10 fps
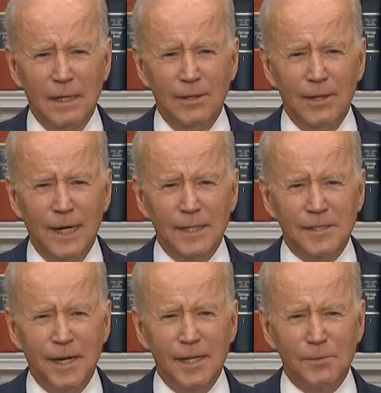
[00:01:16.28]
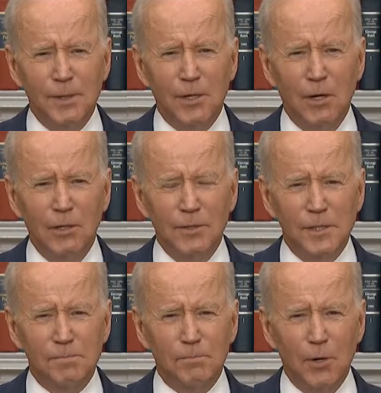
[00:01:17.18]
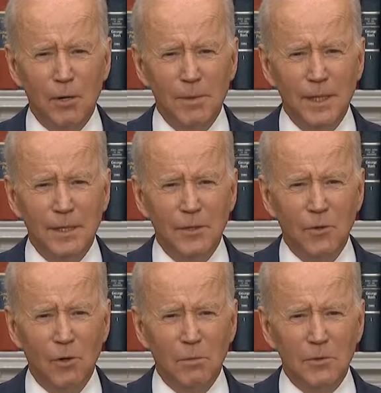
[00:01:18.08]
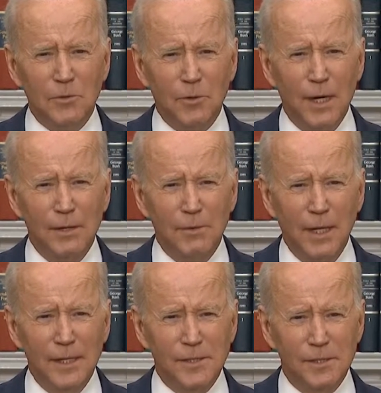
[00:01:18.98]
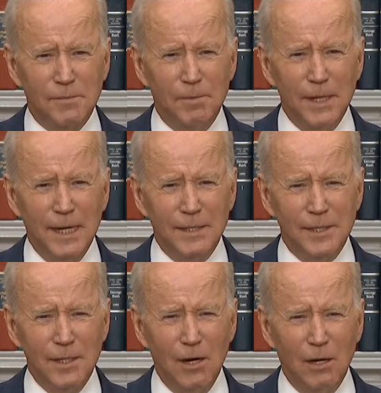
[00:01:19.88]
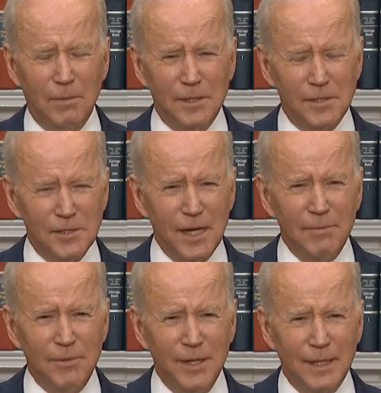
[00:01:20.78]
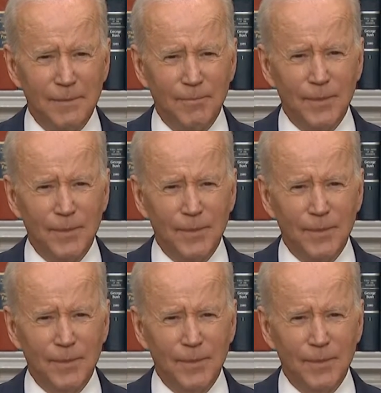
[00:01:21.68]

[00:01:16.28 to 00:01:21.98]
In the United States, we call this permanent normal trade relations, PNTR, but it's the same thing.